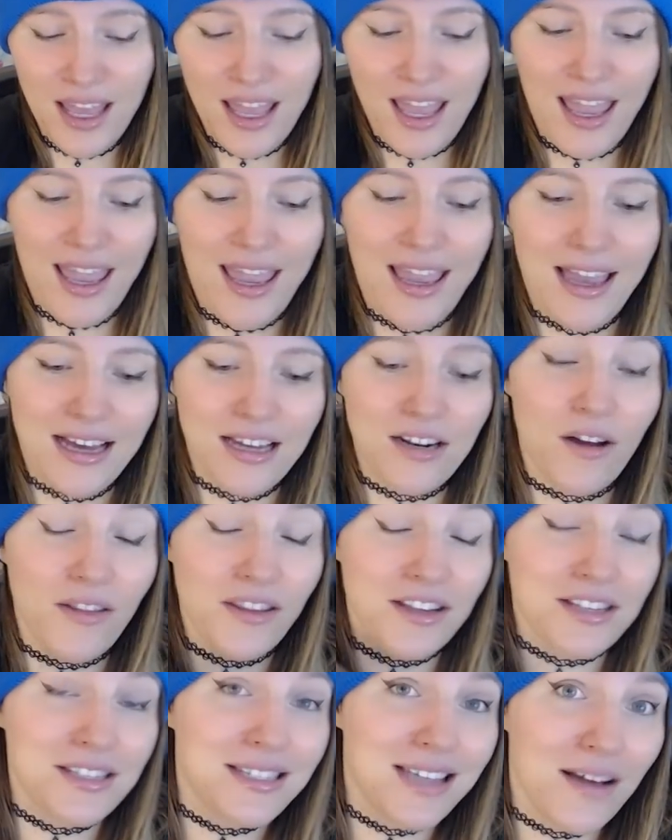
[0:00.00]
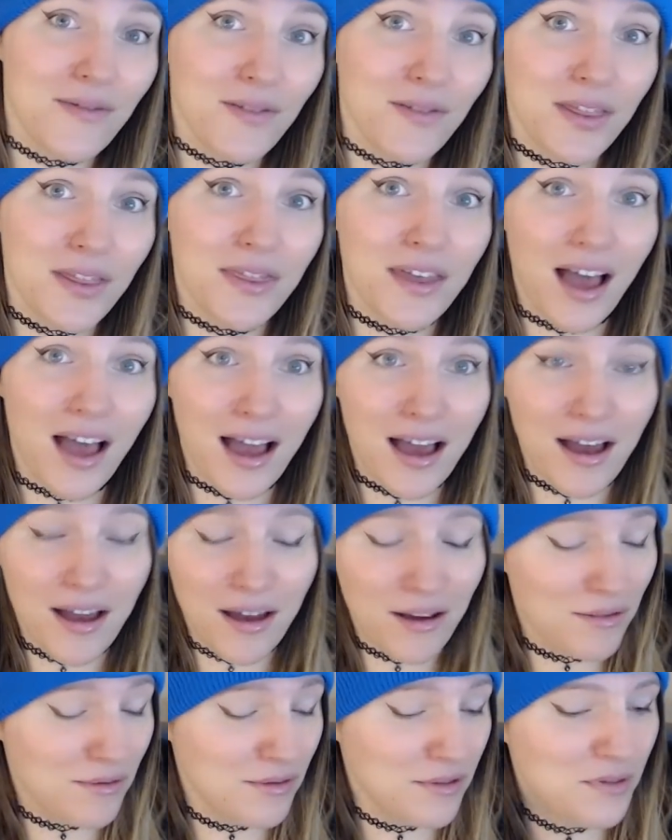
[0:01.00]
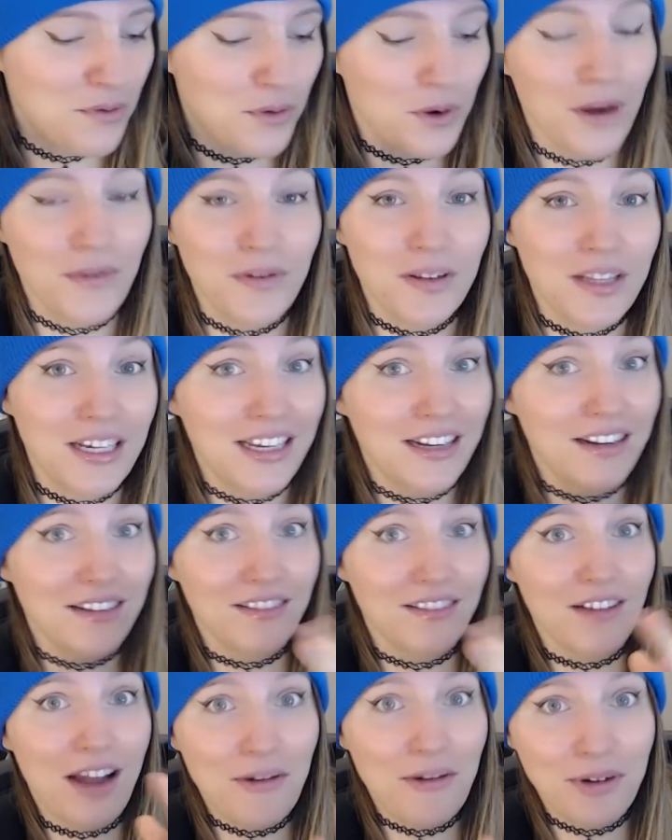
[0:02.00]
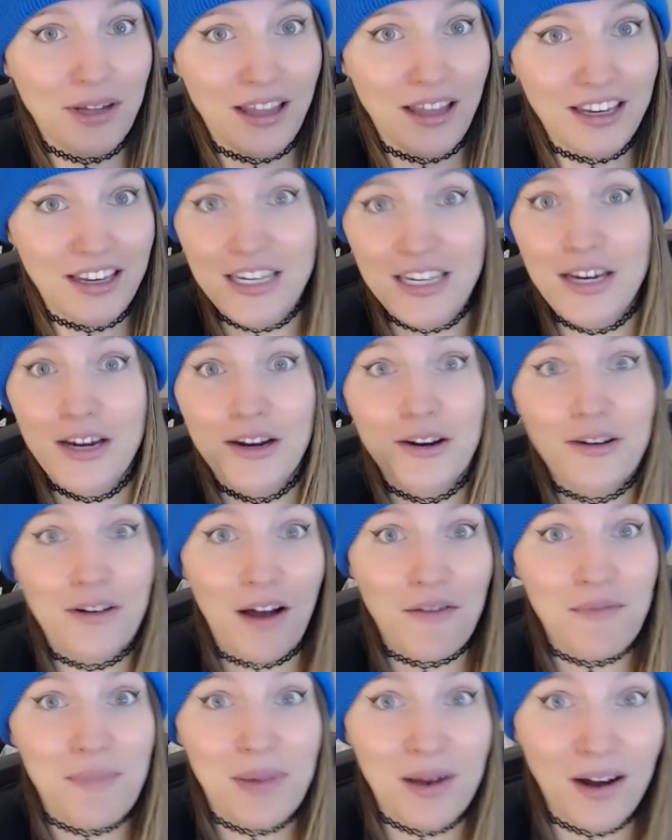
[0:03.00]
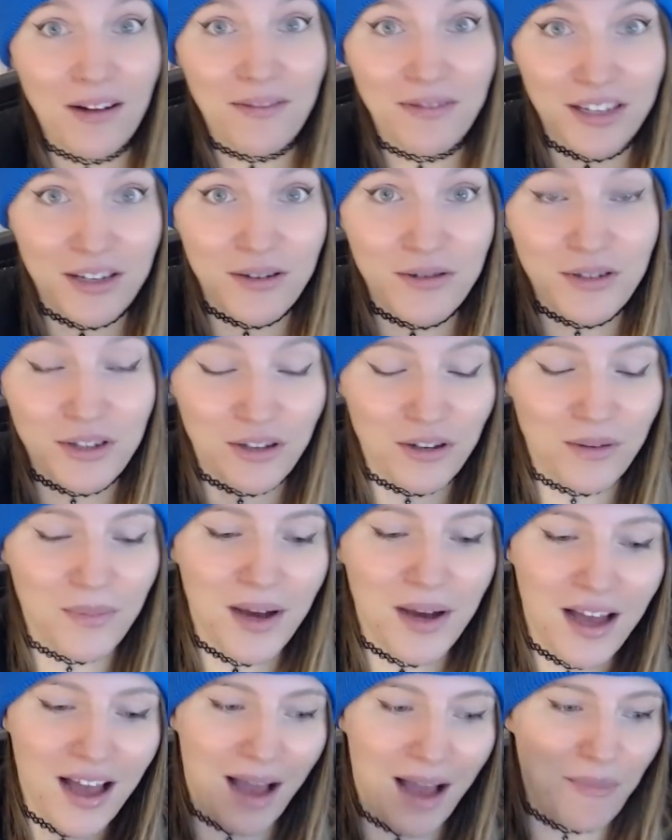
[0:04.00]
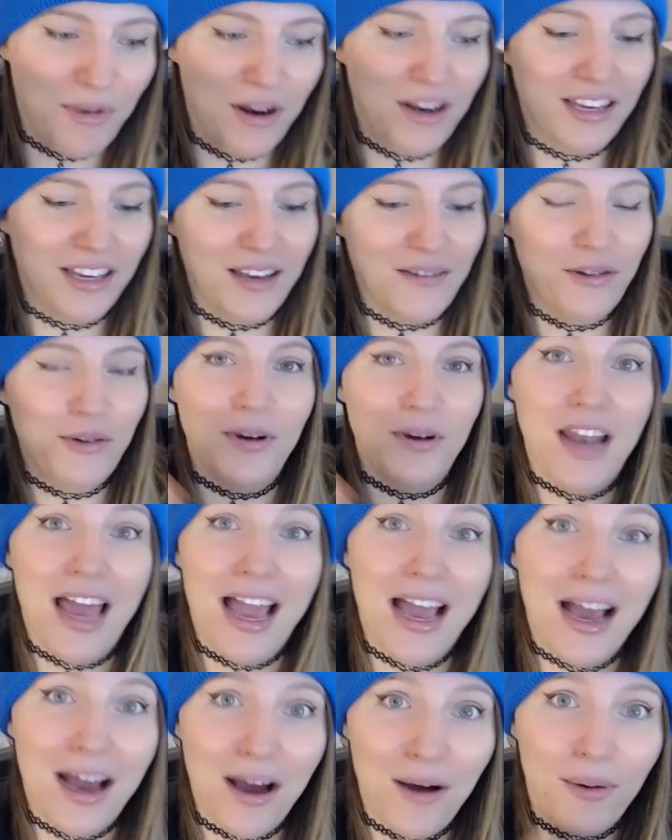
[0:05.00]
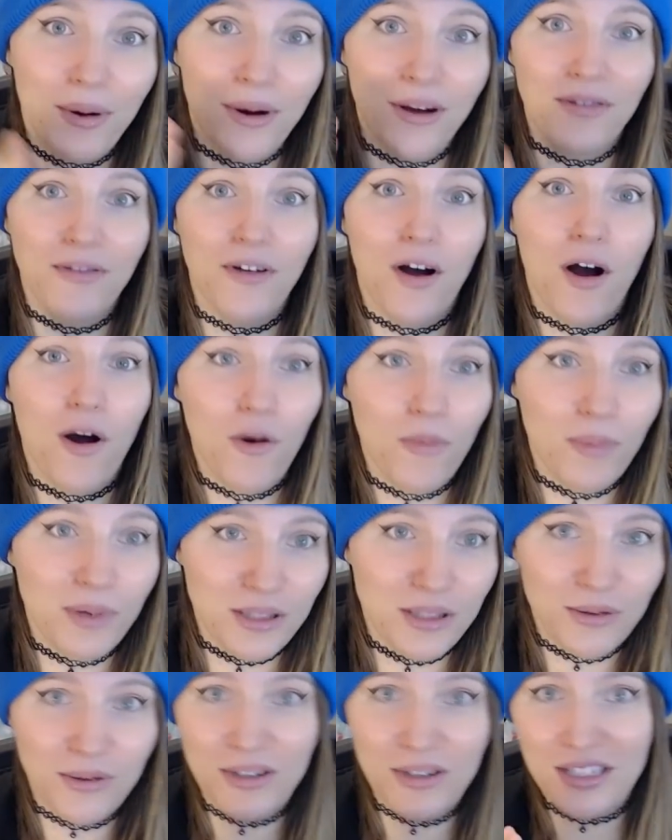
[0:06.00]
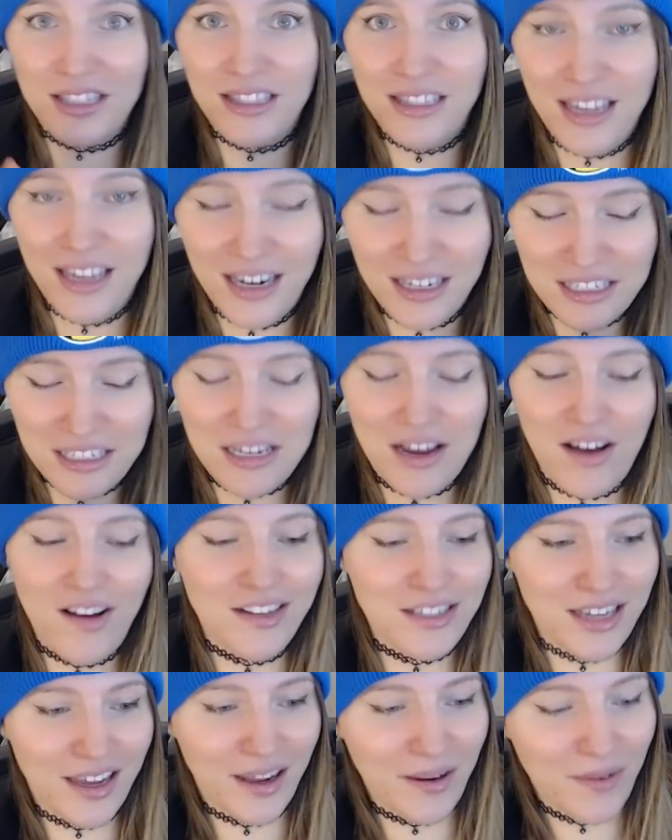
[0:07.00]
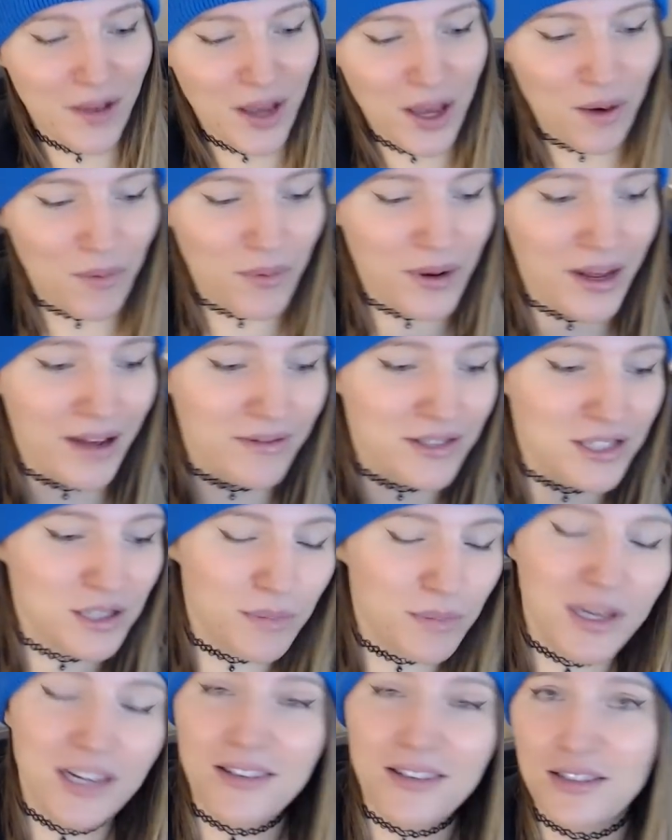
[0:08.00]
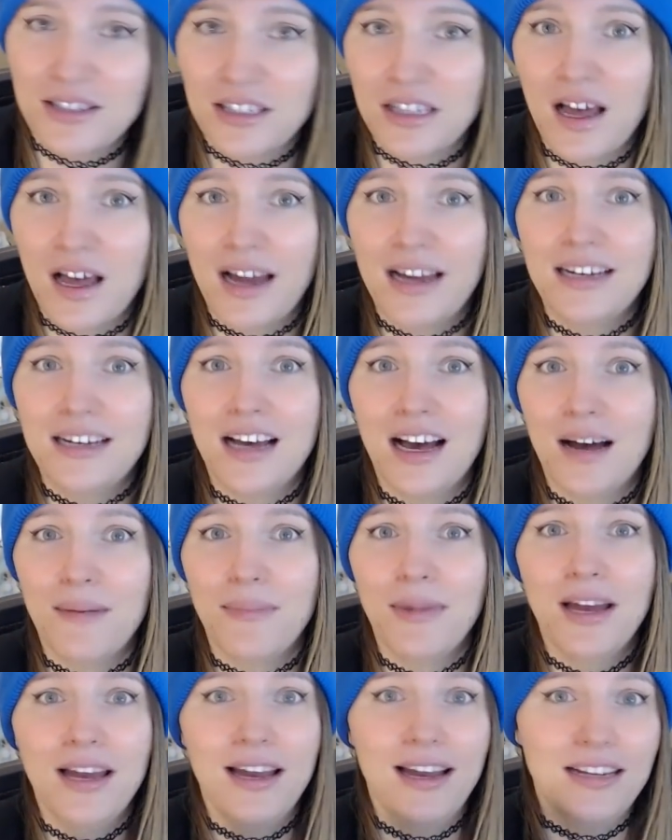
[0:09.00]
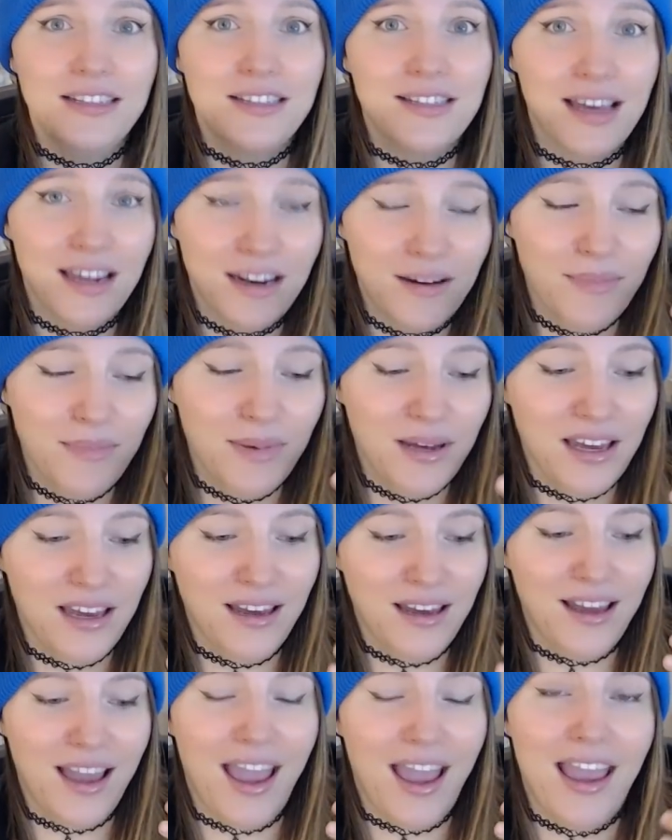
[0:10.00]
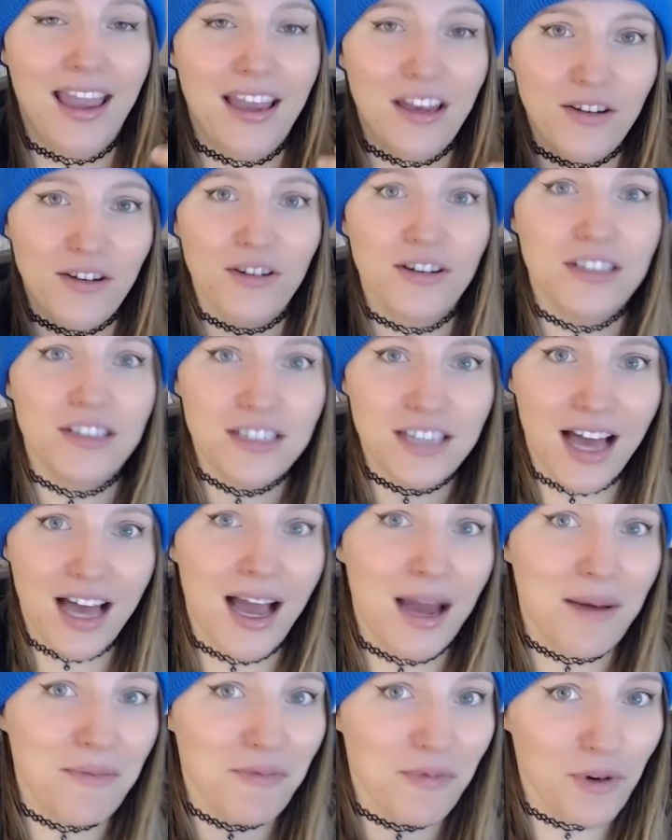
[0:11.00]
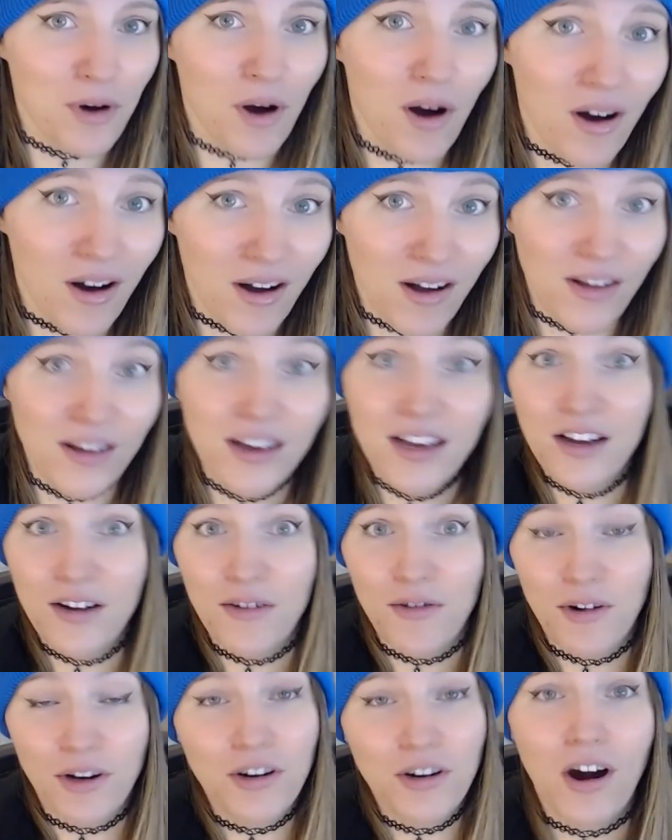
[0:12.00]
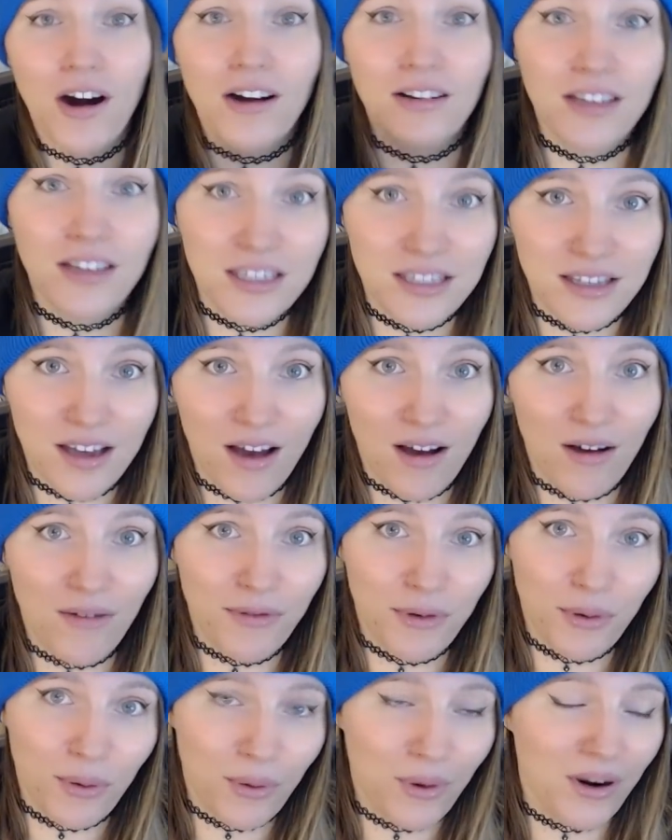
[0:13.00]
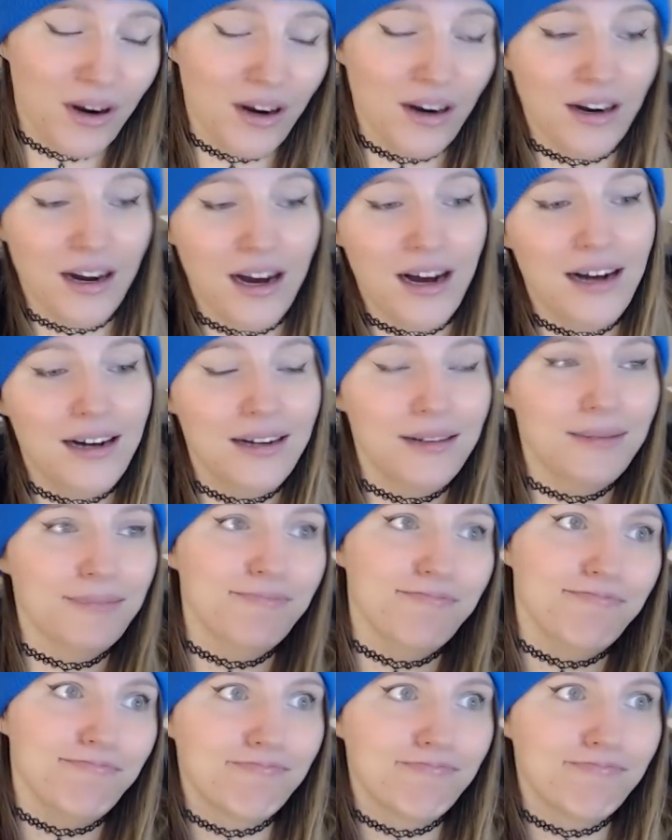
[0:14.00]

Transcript: And on the seventh, uh, for every every like year I've been off of YouTube, I'm gonna give you an hour of open source and Linux content. We have speakers lined up. It's gonna be a good time for all, regardless of your. Um,